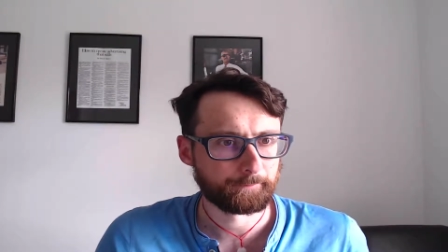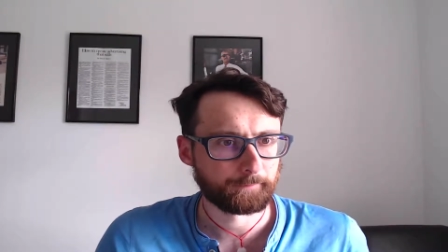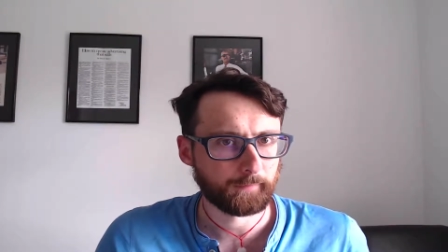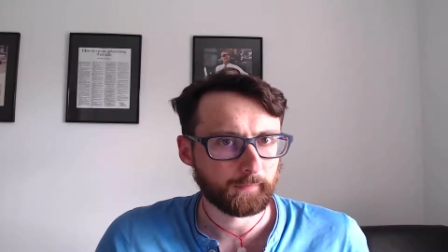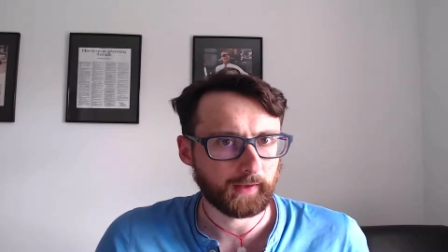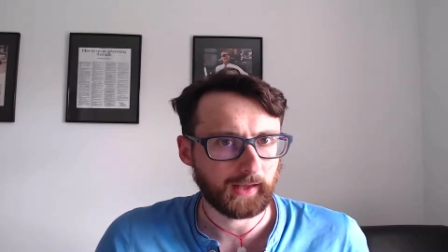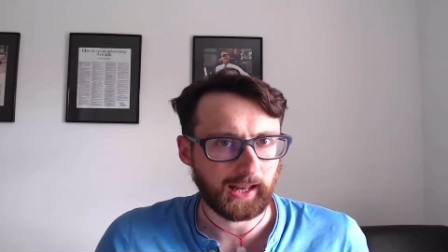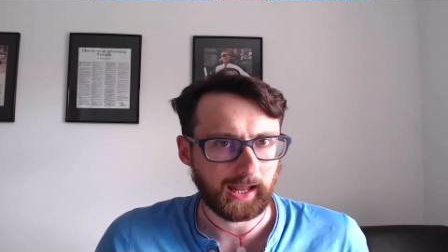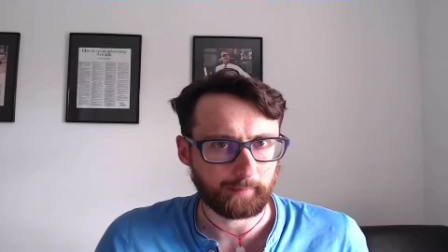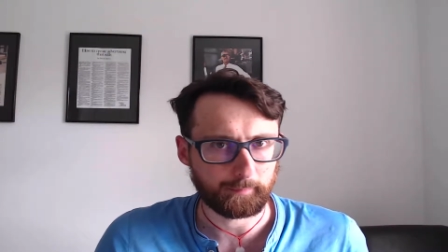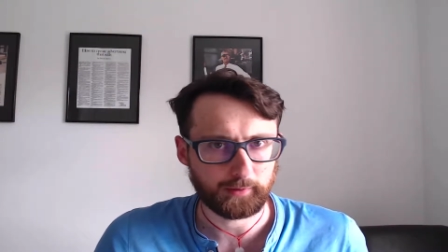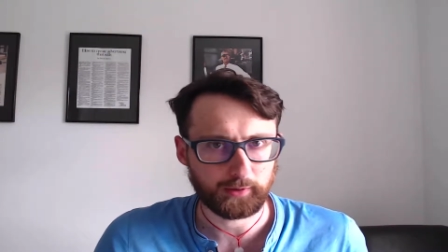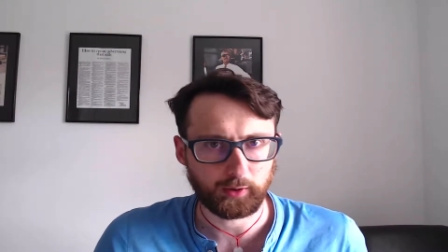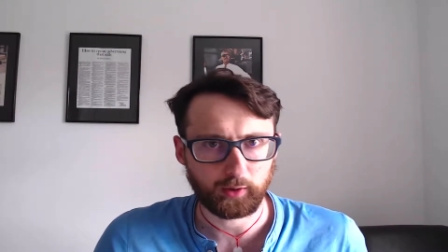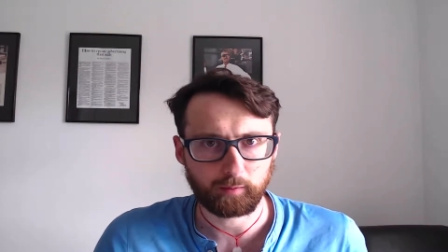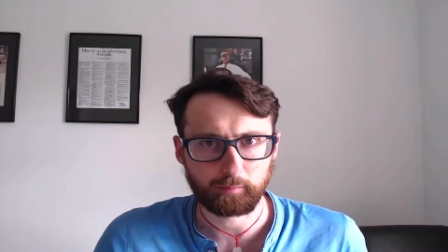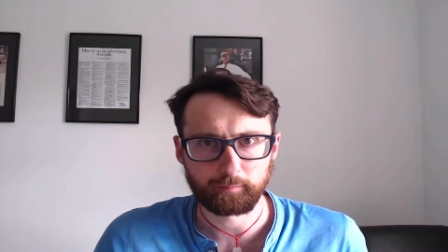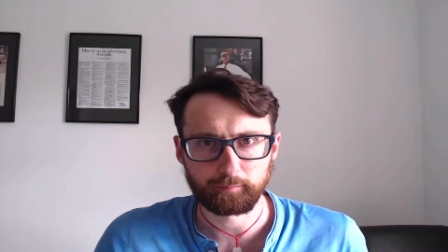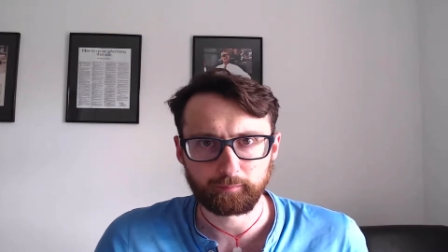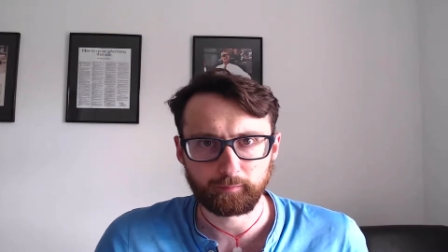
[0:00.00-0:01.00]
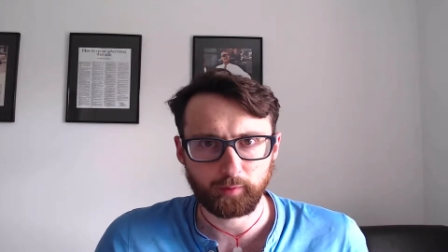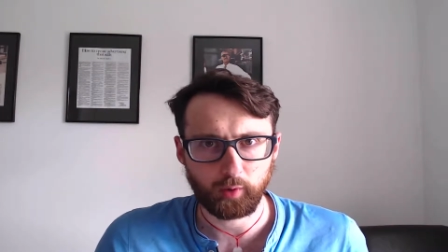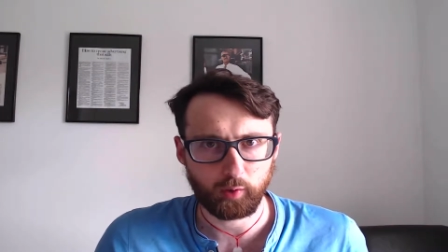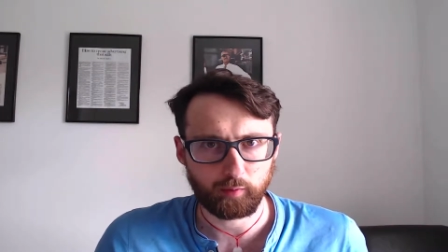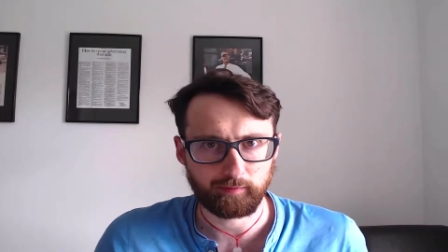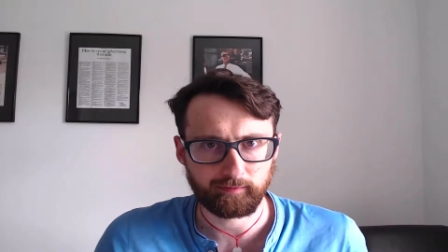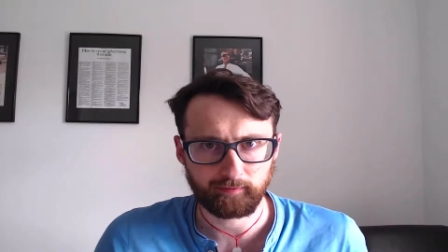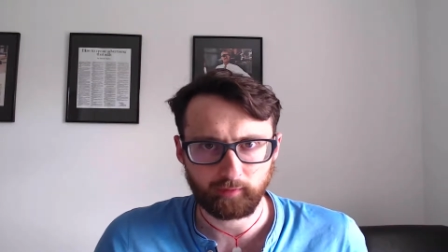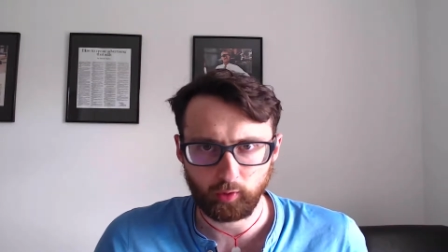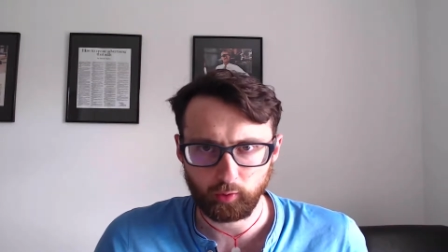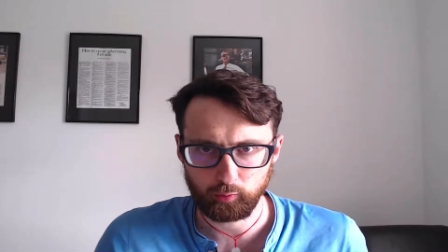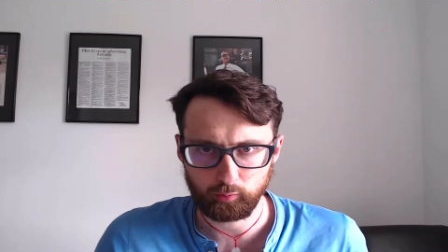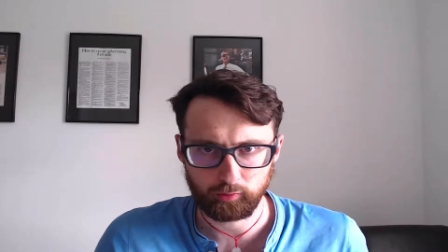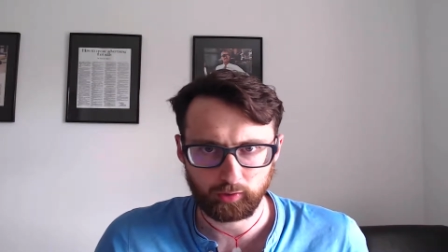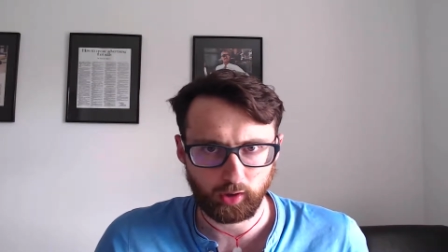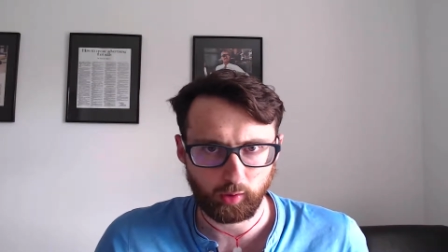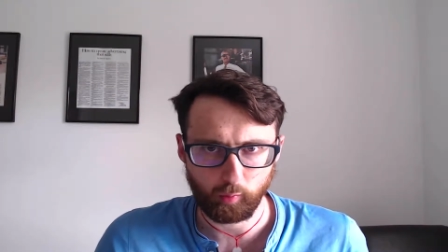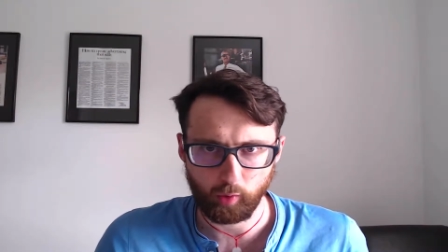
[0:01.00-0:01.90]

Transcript: laptop, no phone, no